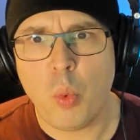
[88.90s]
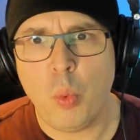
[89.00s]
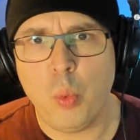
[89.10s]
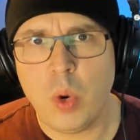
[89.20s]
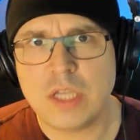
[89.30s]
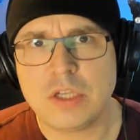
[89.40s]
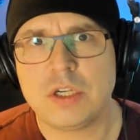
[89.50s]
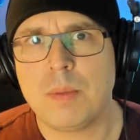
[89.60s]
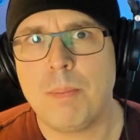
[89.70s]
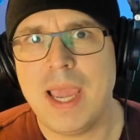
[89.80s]

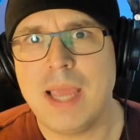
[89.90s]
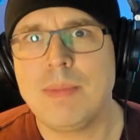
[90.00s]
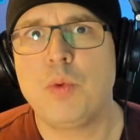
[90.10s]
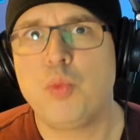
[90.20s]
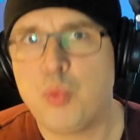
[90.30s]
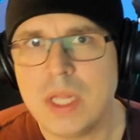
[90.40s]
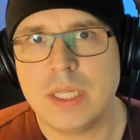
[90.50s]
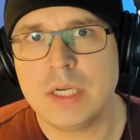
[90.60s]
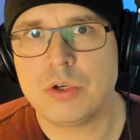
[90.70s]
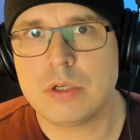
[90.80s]
which made me
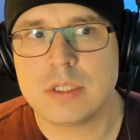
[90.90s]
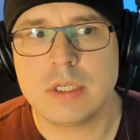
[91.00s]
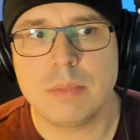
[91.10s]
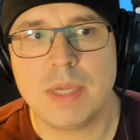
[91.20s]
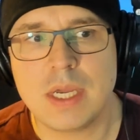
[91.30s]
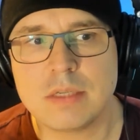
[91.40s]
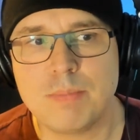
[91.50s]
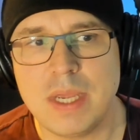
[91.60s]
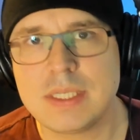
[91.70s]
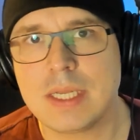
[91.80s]
really interested because
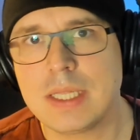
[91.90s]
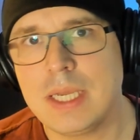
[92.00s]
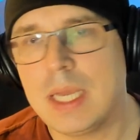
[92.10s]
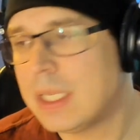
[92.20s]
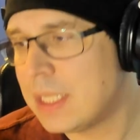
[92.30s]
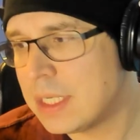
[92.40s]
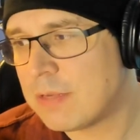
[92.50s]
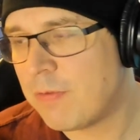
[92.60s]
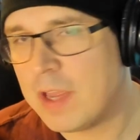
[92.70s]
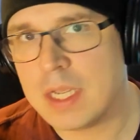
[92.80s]
basically
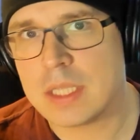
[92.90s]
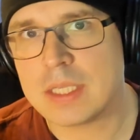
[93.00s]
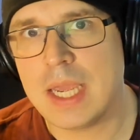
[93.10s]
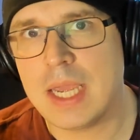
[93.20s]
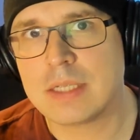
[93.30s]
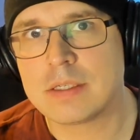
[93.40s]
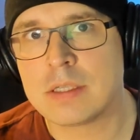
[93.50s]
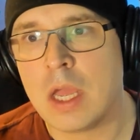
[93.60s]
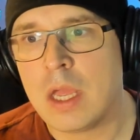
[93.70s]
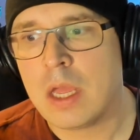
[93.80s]
this thing
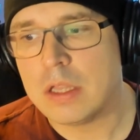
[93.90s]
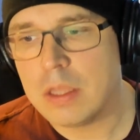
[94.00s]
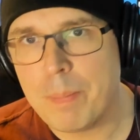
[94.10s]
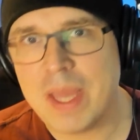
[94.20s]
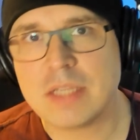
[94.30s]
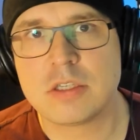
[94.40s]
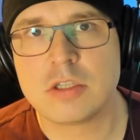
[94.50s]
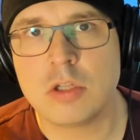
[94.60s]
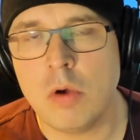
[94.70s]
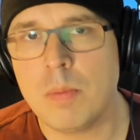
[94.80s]
takes the best
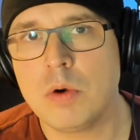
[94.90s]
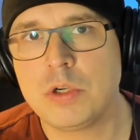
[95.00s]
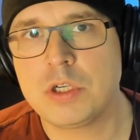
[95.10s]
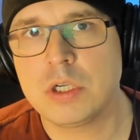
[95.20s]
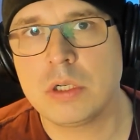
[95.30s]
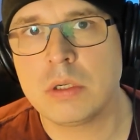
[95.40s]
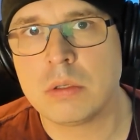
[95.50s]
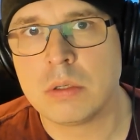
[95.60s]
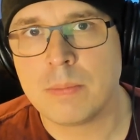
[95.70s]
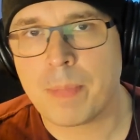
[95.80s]
slow
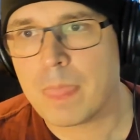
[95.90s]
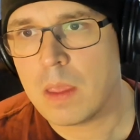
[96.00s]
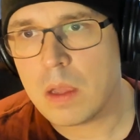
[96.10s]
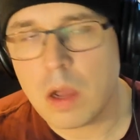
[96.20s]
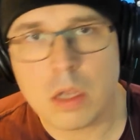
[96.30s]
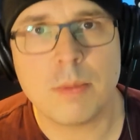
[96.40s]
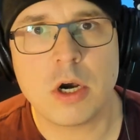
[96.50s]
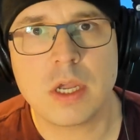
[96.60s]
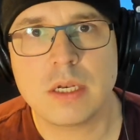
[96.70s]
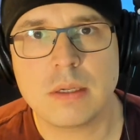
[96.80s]
motion on the
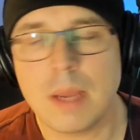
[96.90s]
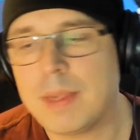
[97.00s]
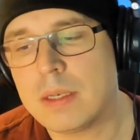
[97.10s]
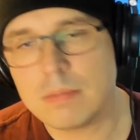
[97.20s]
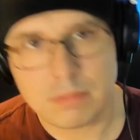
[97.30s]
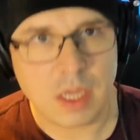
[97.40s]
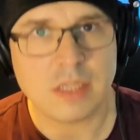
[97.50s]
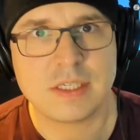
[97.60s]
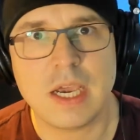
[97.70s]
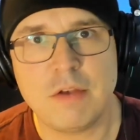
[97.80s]
market. I mean,
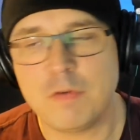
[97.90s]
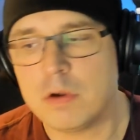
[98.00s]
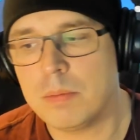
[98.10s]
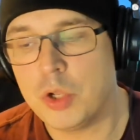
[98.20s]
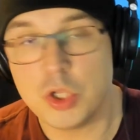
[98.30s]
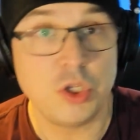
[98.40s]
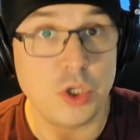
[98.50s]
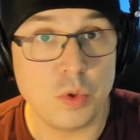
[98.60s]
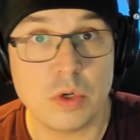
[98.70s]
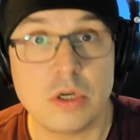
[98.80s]
aside from
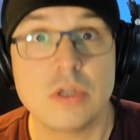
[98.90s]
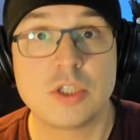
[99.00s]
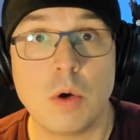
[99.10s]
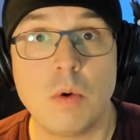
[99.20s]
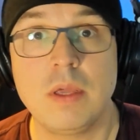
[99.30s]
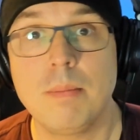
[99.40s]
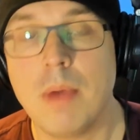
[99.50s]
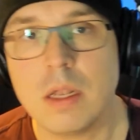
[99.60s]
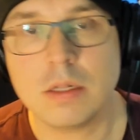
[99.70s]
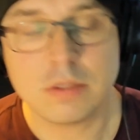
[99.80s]
newer Sony
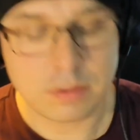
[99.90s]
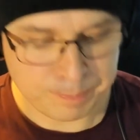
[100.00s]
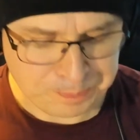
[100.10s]
models.